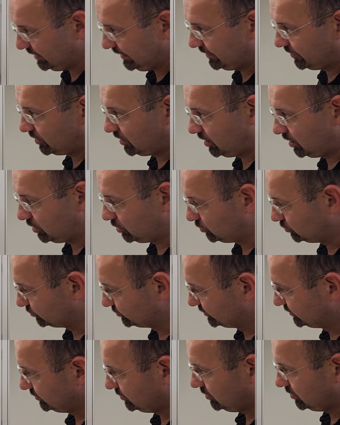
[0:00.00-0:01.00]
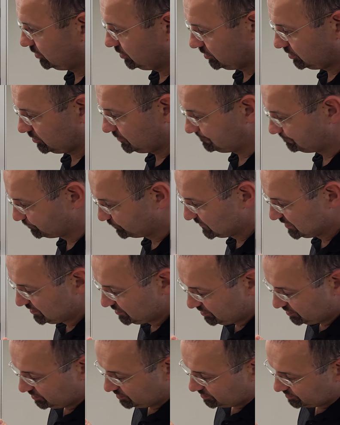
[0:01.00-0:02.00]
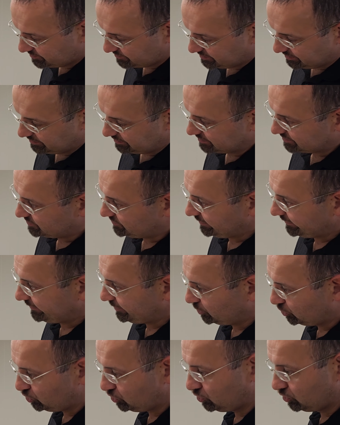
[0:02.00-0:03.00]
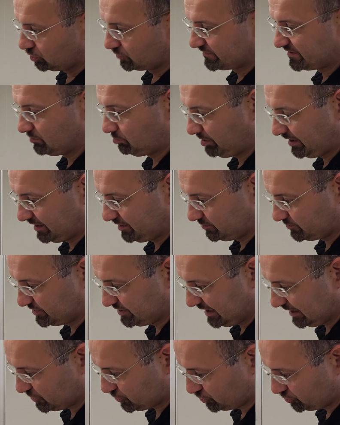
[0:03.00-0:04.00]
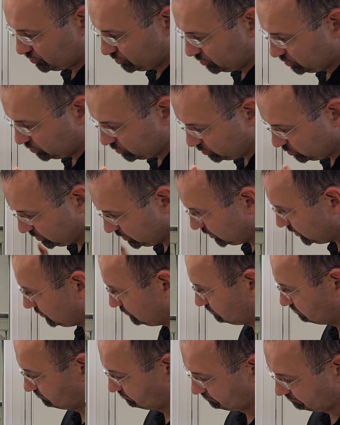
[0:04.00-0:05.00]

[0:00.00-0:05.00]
around uh, the exterior of the bottom sash. So um,